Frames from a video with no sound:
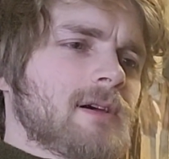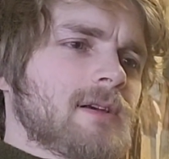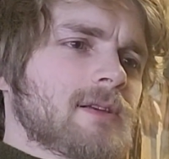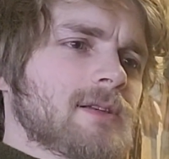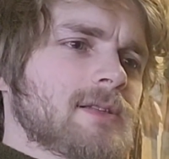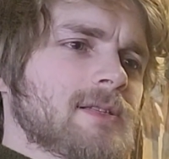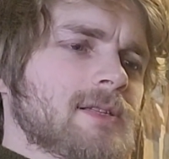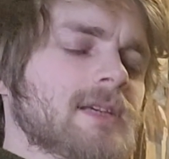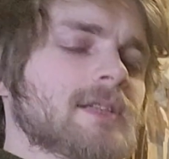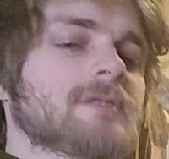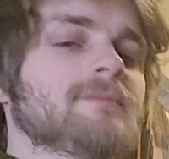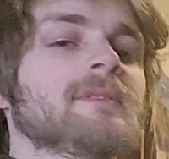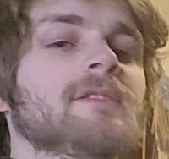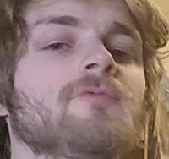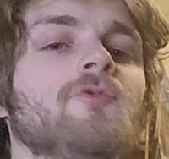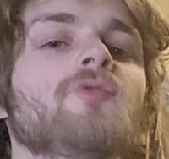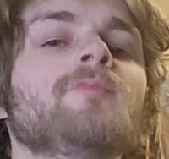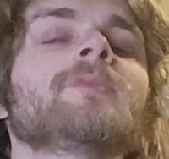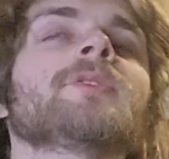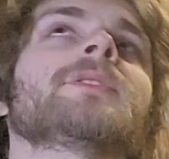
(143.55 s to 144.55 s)
said to be
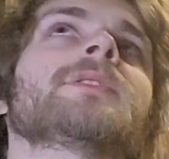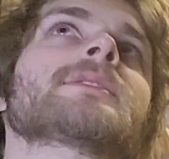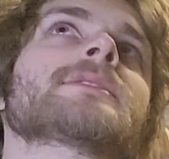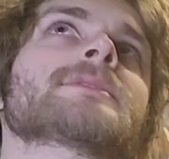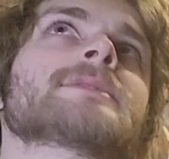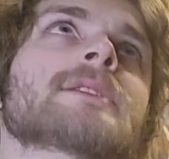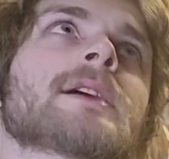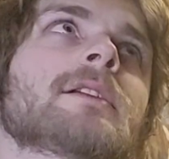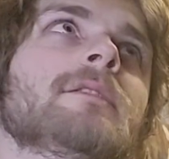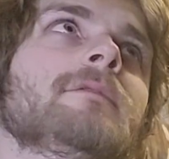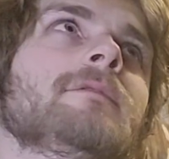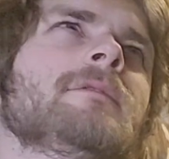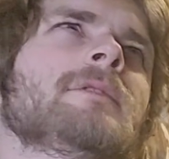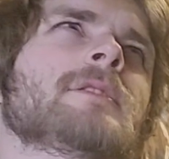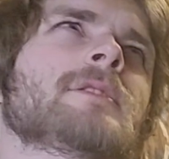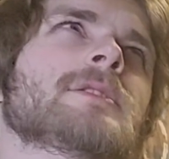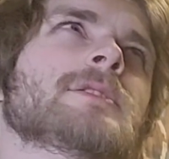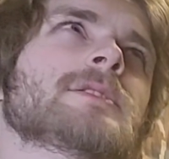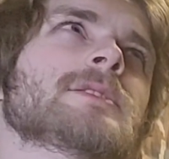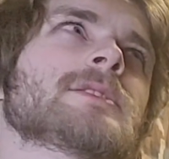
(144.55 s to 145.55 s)
rumored this kind of
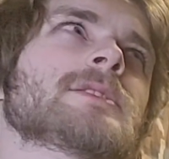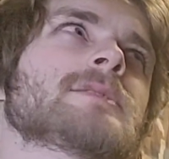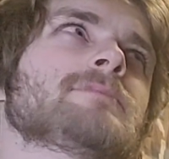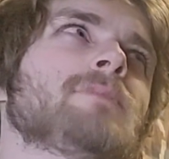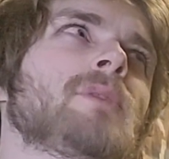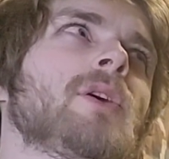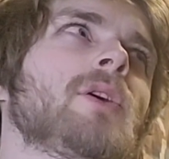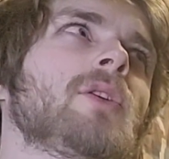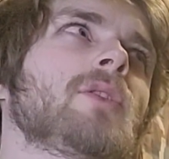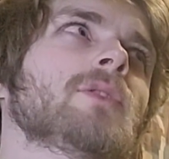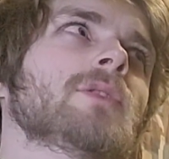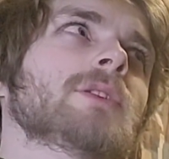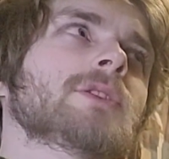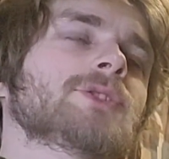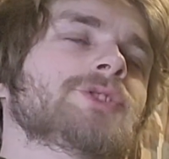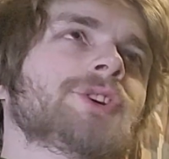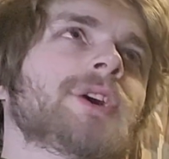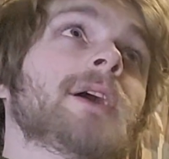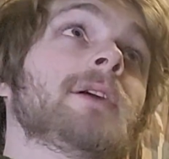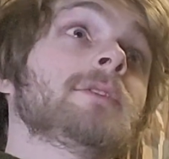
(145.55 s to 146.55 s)
small
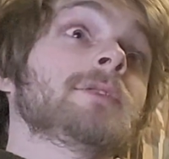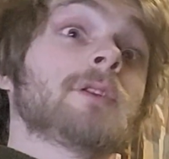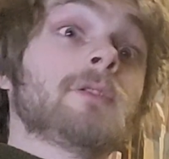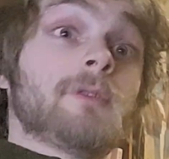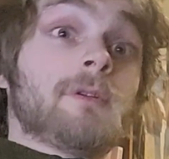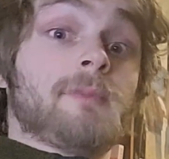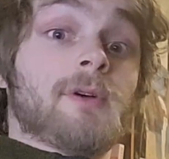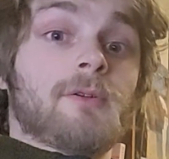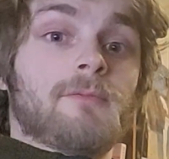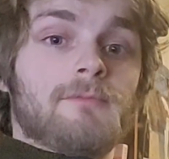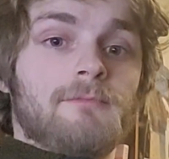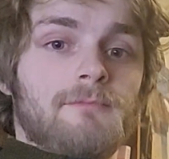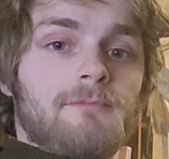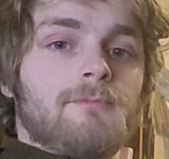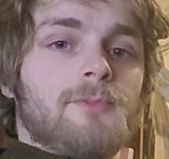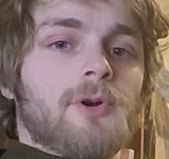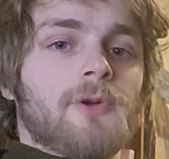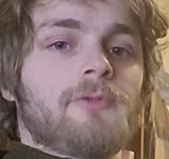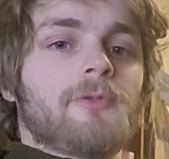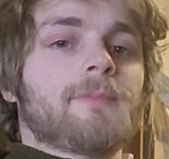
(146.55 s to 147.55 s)
child going about
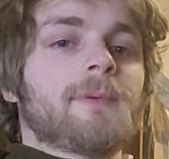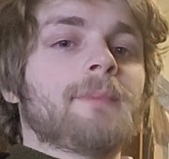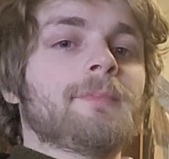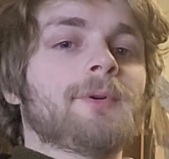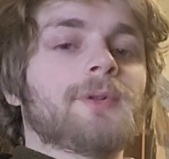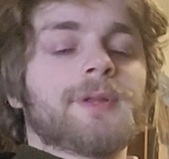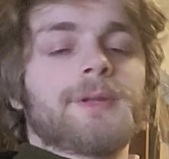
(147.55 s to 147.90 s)
murdering people,